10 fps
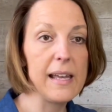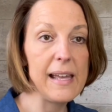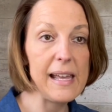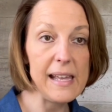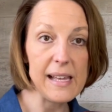
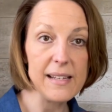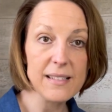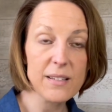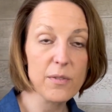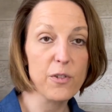
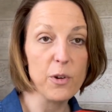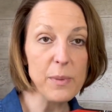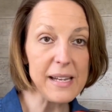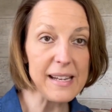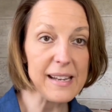And for
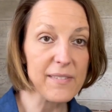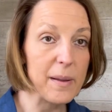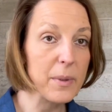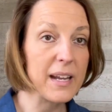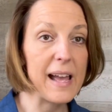me, if
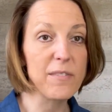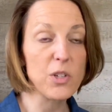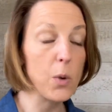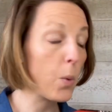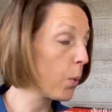I'm going to have
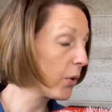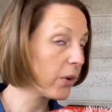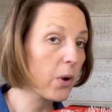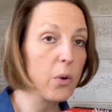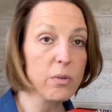to
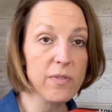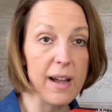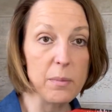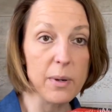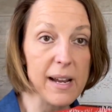order oat
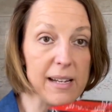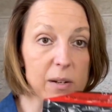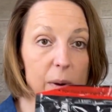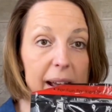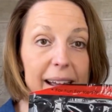fiber
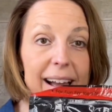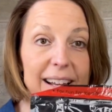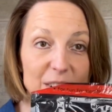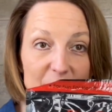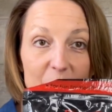anyway, I
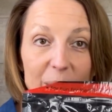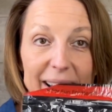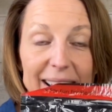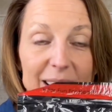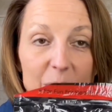just go
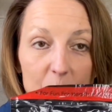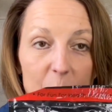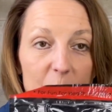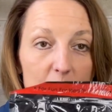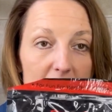ahead and
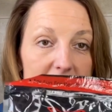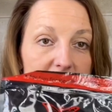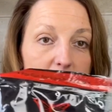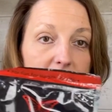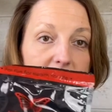order the
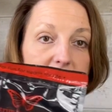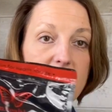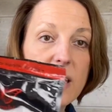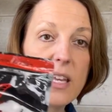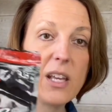baking blend.
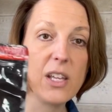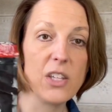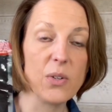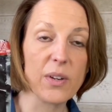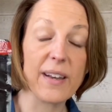
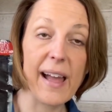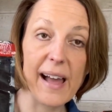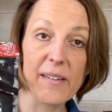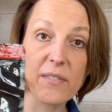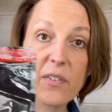You can
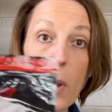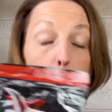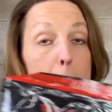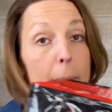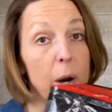have
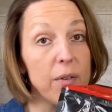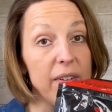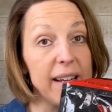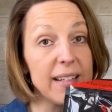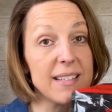
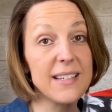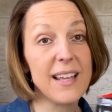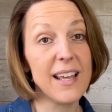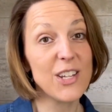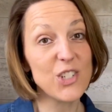perfect
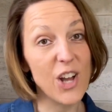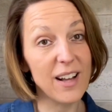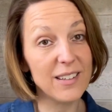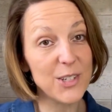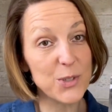
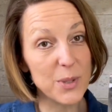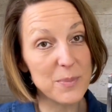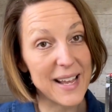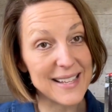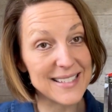chocolate
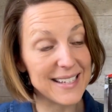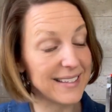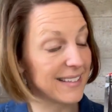trimtastic